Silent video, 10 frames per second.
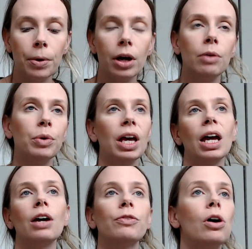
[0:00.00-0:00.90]
but we
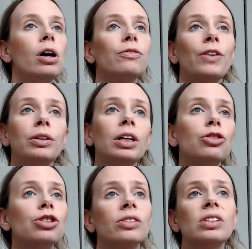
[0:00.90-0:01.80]
have on
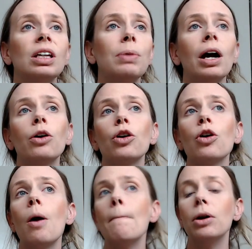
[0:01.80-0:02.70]
foundation, setting powder,